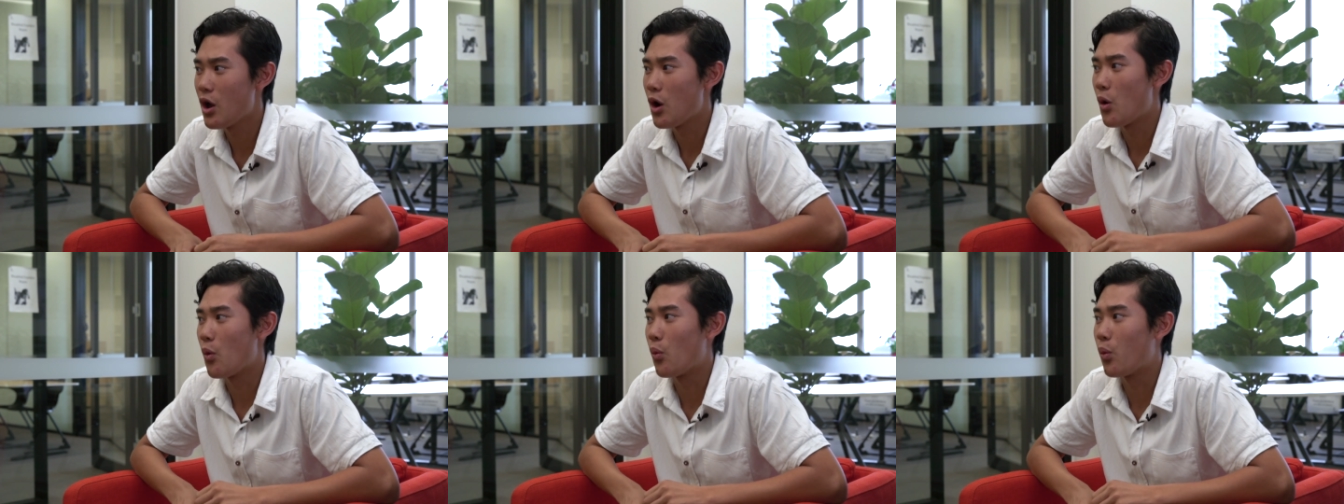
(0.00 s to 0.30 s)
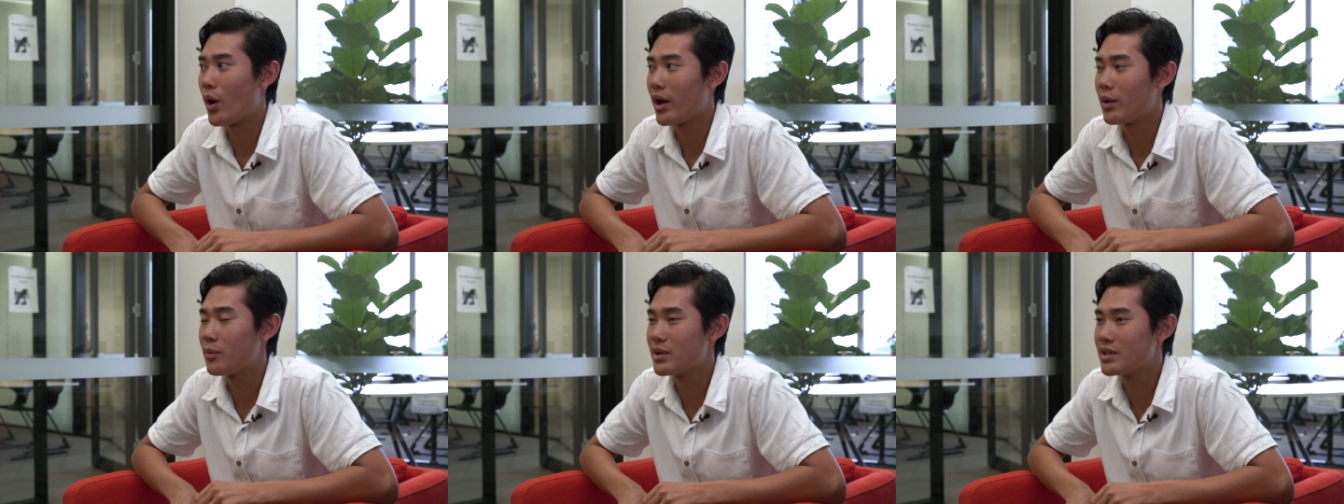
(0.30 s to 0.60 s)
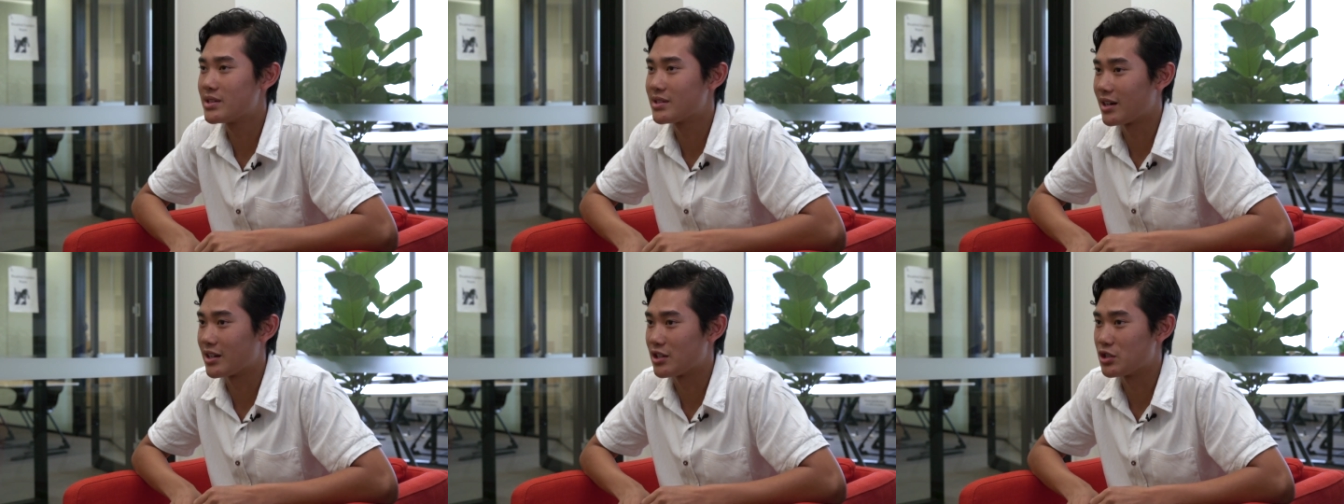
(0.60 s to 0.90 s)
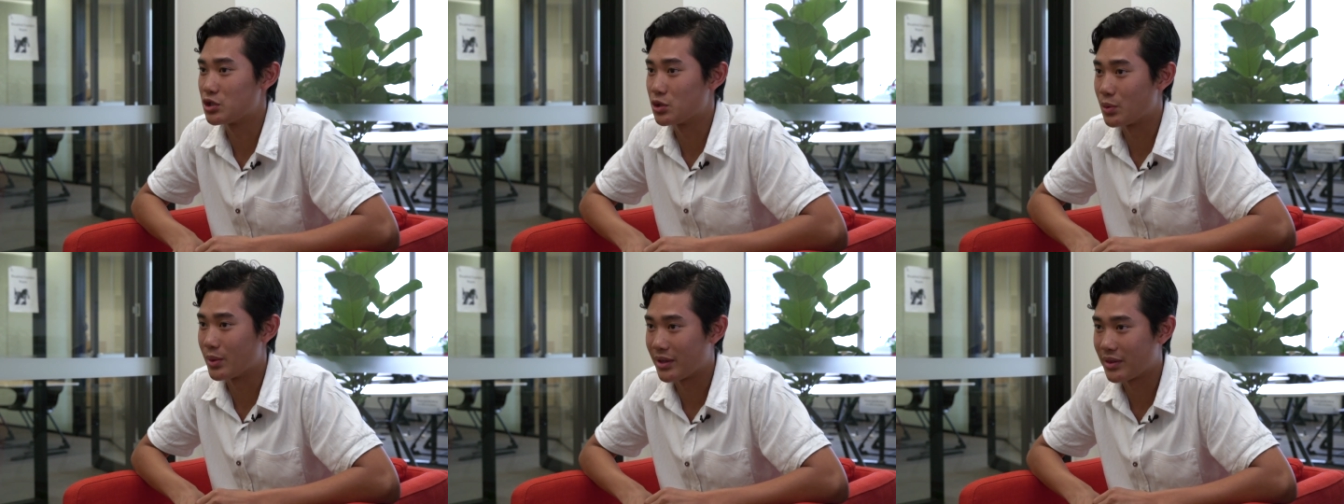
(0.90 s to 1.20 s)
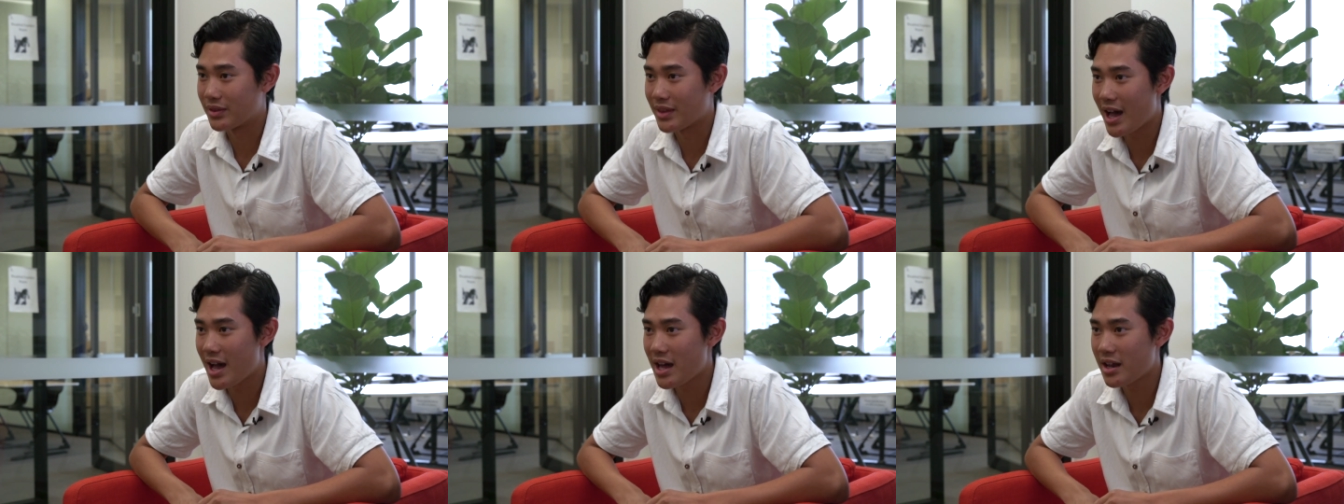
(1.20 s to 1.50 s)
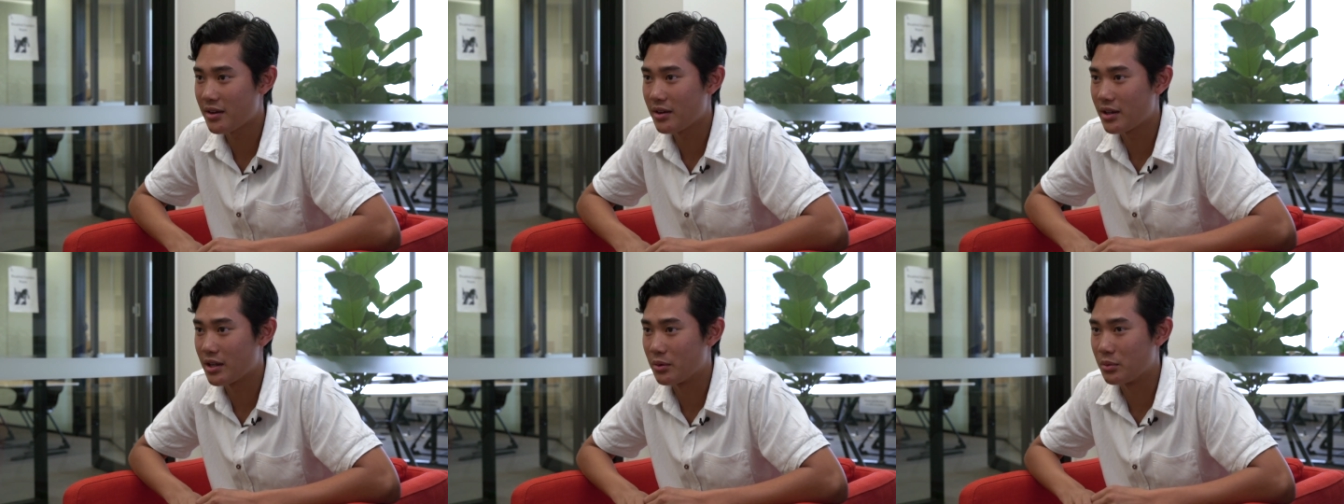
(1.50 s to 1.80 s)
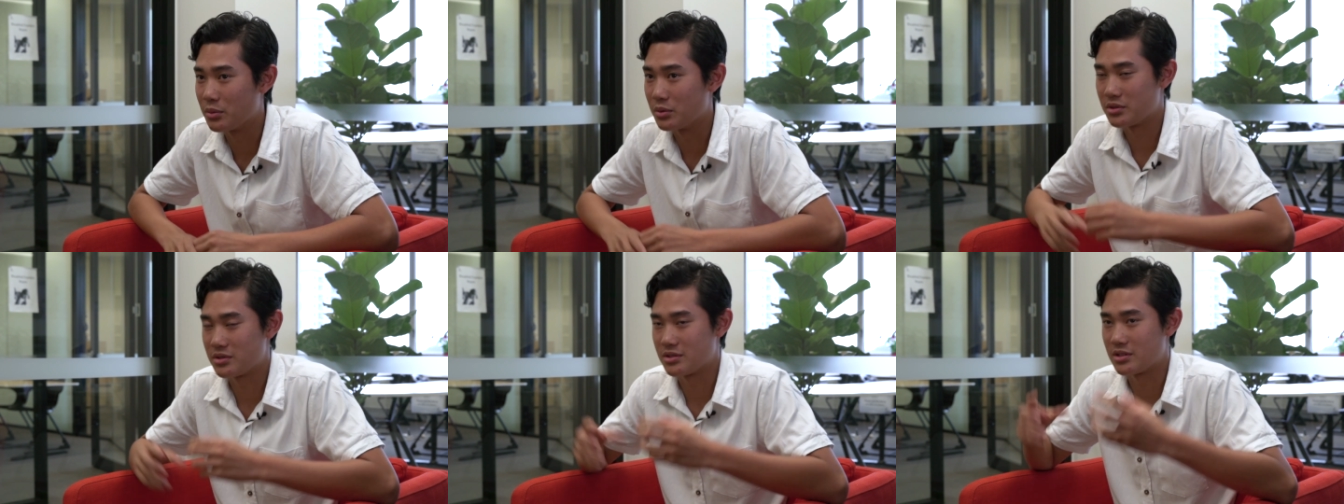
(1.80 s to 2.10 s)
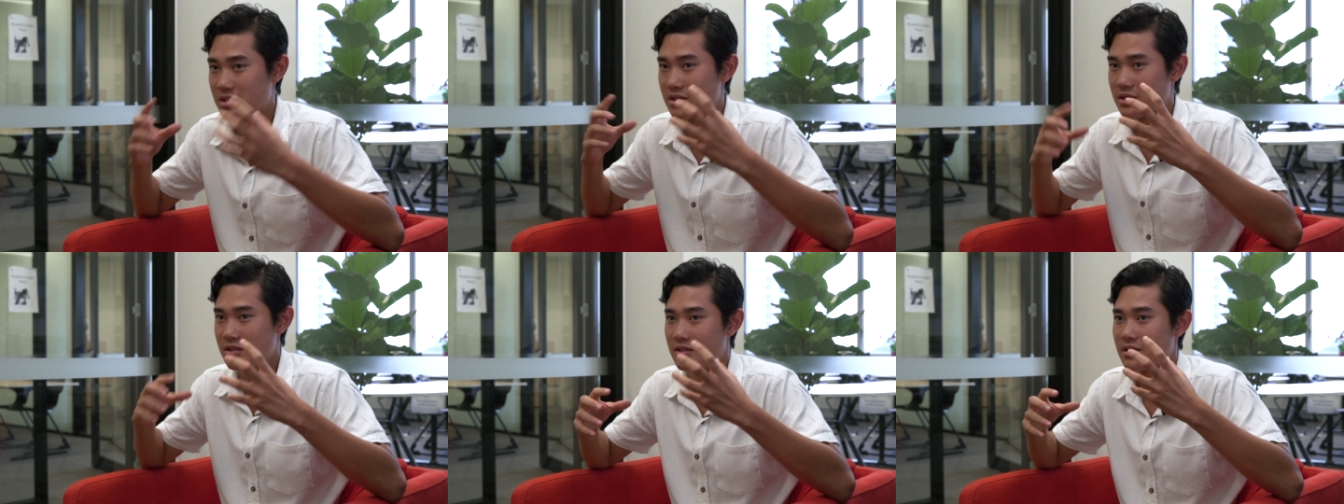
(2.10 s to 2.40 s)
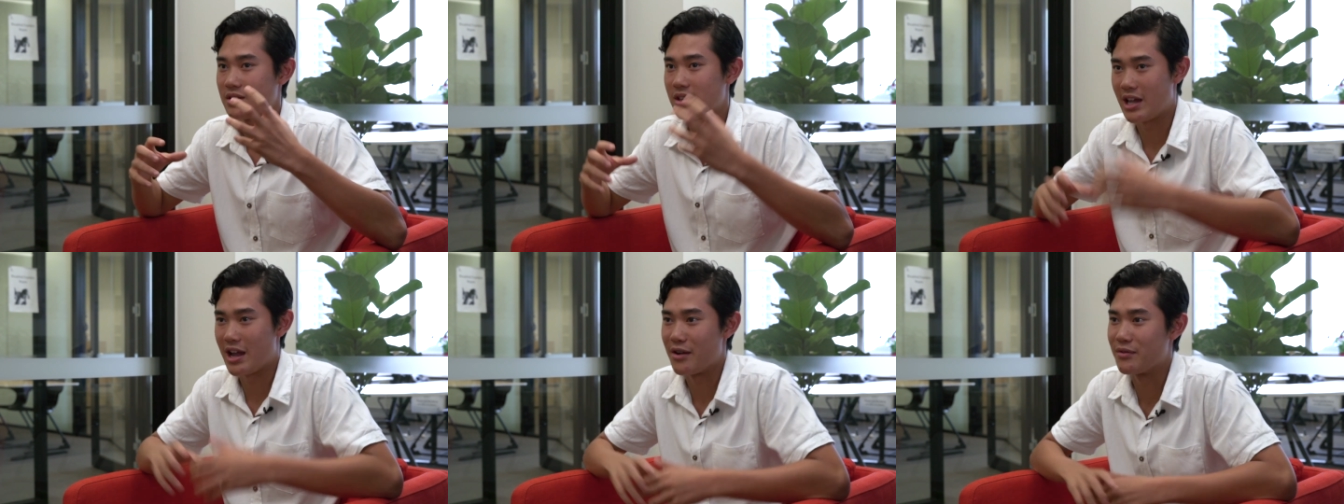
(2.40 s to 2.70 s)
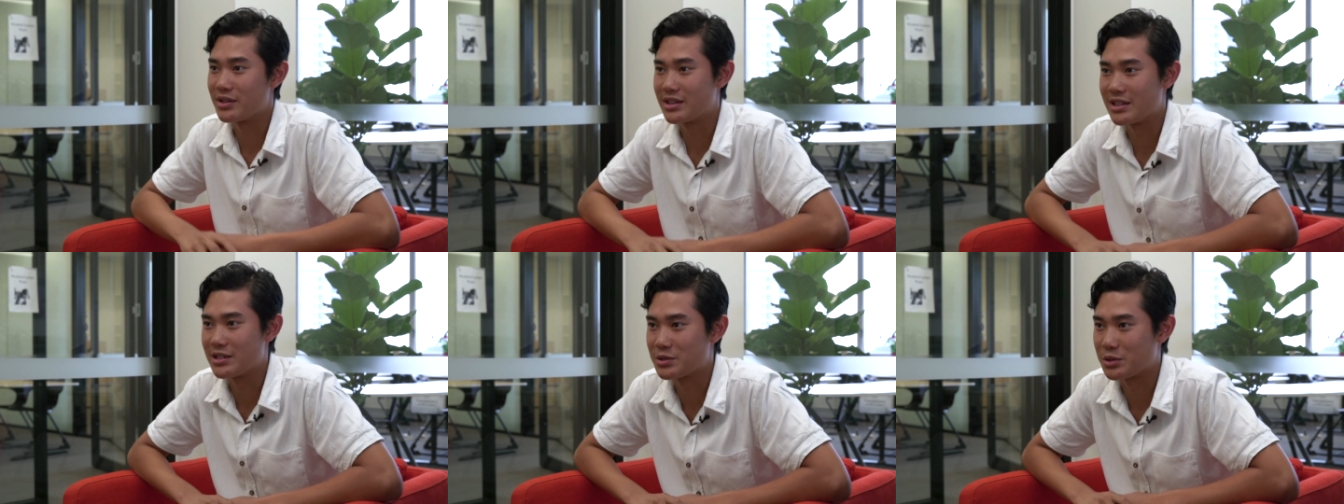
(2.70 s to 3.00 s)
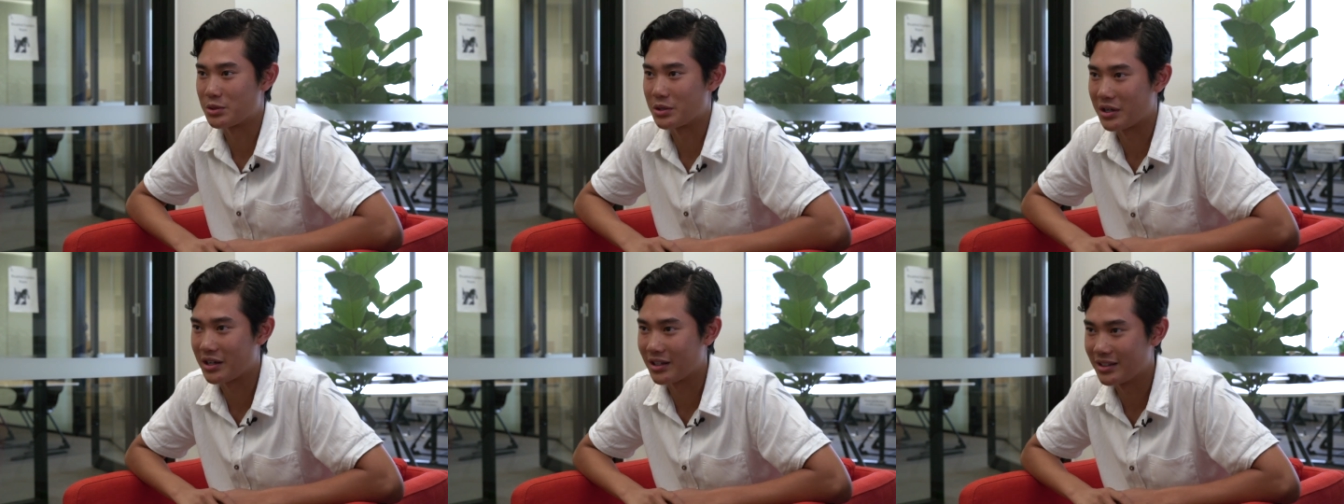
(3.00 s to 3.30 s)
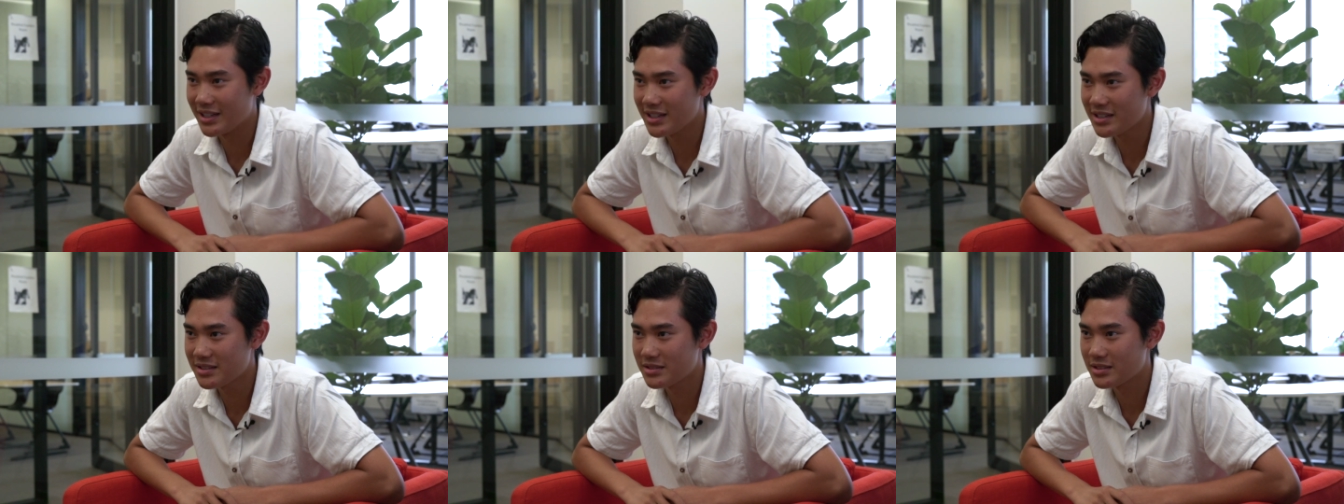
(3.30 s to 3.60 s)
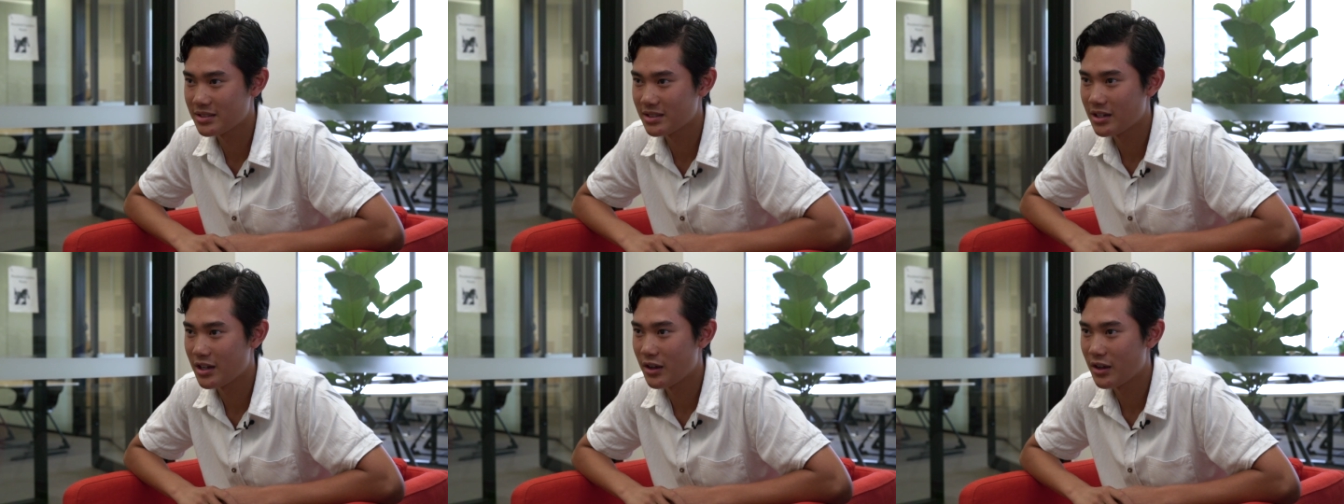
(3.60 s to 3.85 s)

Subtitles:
when we started doing that, it was just everything sort of clicked.